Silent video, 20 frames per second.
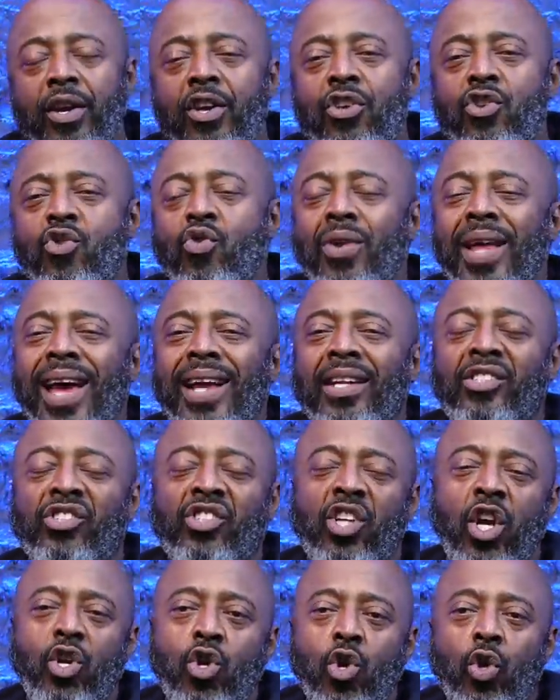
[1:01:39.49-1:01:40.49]
You didn't have to
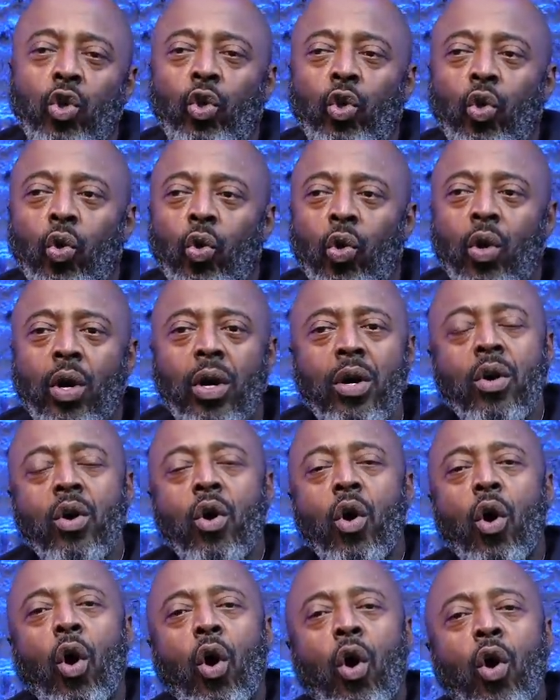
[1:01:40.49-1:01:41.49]
say you're Lul.
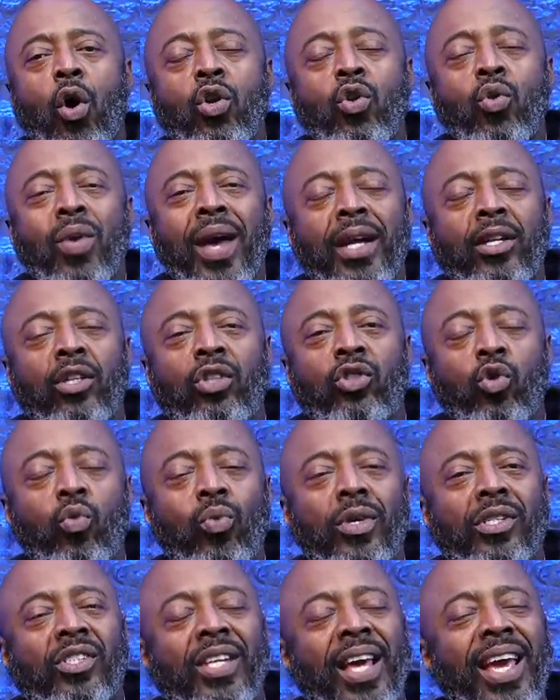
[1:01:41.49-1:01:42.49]
All you had to do
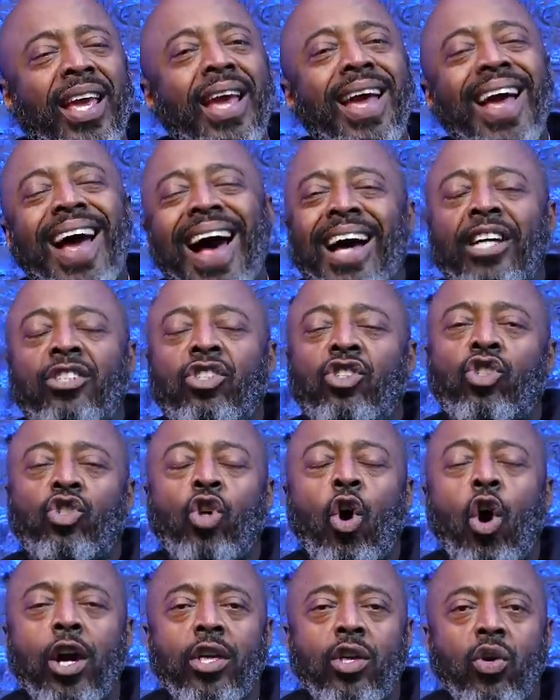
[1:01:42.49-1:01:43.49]
was say I
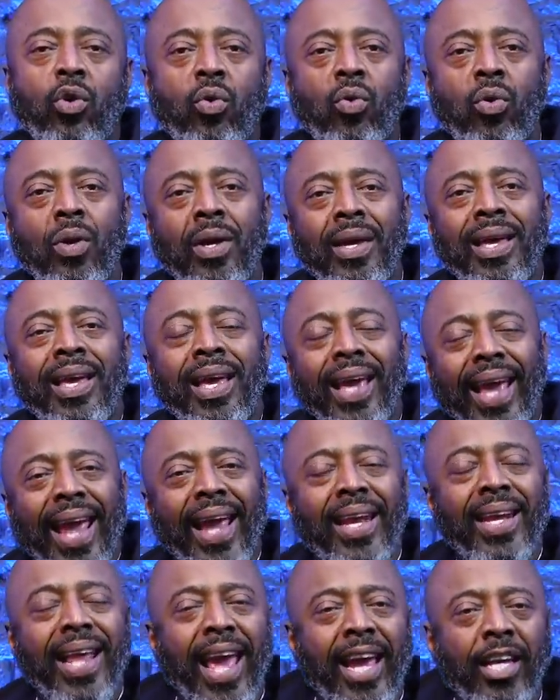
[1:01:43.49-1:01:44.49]
saw you
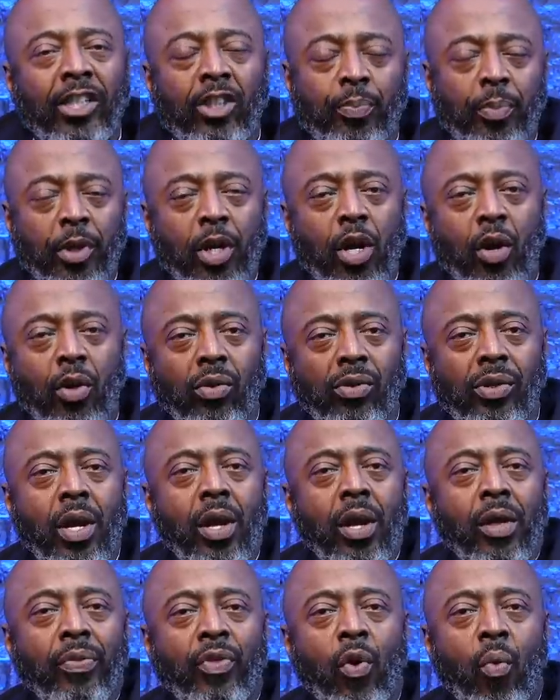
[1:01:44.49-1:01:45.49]
in HBO's
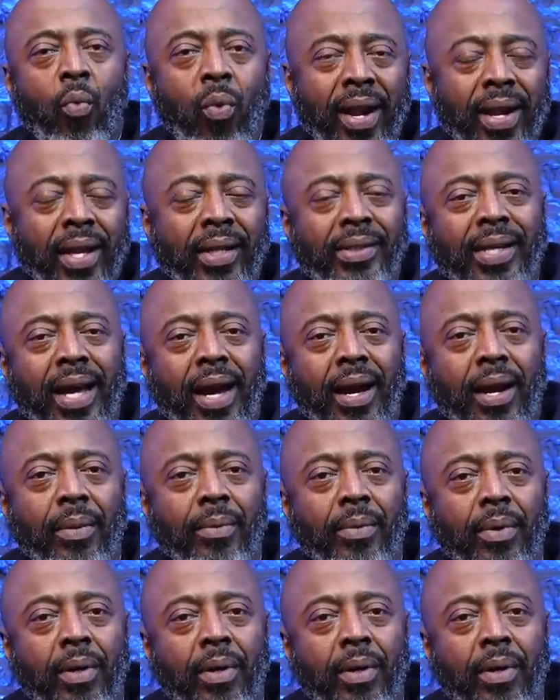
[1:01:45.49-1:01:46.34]
The Winning Time.